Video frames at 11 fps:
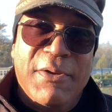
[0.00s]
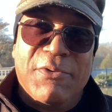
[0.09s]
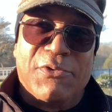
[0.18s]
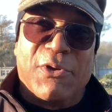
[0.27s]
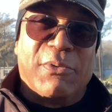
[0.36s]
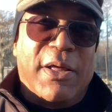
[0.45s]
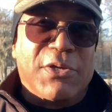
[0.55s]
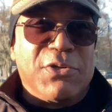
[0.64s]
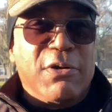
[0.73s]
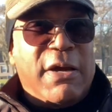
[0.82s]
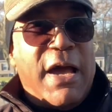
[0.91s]
So that's
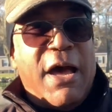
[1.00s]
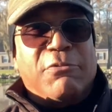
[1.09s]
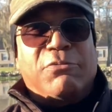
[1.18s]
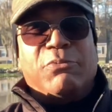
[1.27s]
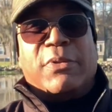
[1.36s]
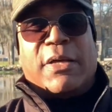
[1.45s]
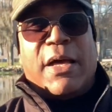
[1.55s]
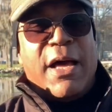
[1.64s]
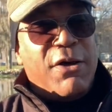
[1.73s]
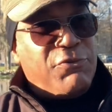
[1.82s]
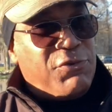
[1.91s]
all guys with the
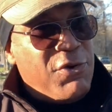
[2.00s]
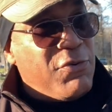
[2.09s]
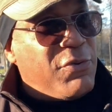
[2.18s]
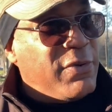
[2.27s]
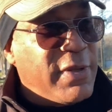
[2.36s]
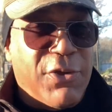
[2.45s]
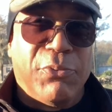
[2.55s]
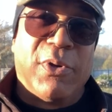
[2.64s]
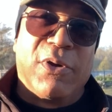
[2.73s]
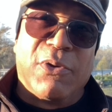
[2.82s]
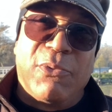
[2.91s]
how-to. That's
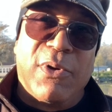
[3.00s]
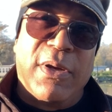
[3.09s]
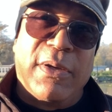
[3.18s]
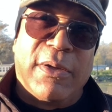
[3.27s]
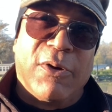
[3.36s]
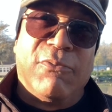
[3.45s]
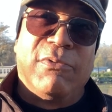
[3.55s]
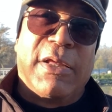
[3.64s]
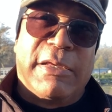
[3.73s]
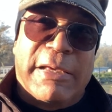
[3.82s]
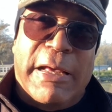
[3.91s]
what Eric wanted.
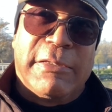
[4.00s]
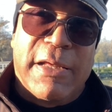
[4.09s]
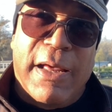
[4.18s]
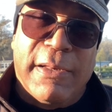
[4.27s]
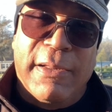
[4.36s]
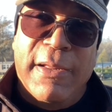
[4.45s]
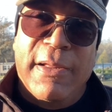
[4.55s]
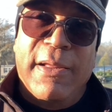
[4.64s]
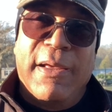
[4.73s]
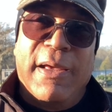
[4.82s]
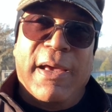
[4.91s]
Hopefully he got that.
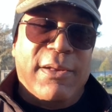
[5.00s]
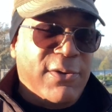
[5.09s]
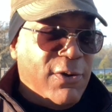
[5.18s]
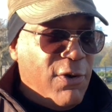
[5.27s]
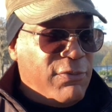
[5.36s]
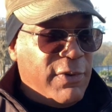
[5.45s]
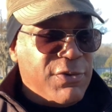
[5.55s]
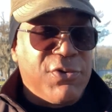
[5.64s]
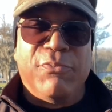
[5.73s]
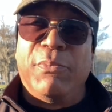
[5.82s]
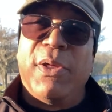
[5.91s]
And hopefully
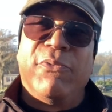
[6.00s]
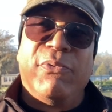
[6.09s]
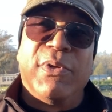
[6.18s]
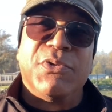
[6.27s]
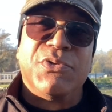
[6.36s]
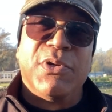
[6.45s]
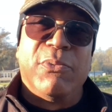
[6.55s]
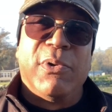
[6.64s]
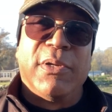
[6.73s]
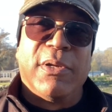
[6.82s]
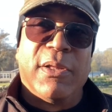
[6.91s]
it's a benefit to
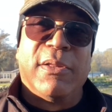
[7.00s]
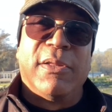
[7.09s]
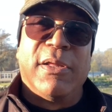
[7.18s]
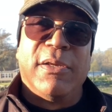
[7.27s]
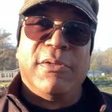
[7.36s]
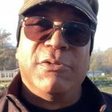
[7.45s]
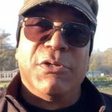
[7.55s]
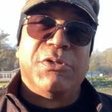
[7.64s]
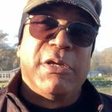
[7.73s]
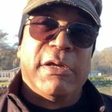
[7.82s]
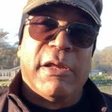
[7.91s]
someone other than
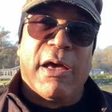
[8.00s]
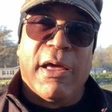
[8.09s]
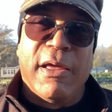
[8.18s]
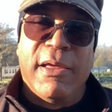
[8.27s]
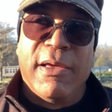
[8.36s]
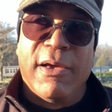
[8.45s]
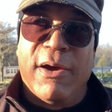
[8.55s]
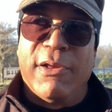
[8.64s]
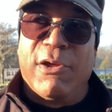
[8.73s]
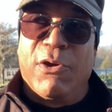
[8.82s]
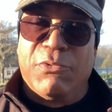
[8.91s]
just he and I. All
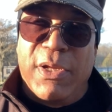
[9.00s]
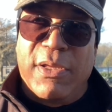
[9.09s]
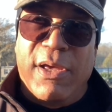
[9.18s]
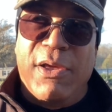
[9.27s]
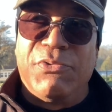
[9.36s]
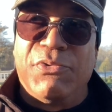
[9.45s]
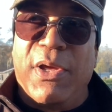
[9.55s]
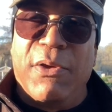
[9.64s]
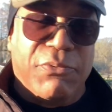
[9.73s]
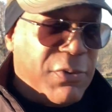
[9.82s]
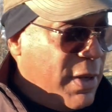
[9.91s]
right, y'all take care of
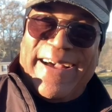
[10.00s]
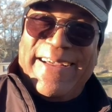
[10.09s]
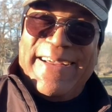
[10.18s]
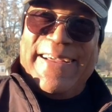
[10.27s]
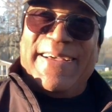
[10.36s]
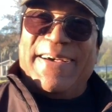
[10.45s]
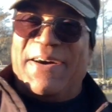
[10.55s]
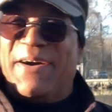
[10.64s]
yourselves. All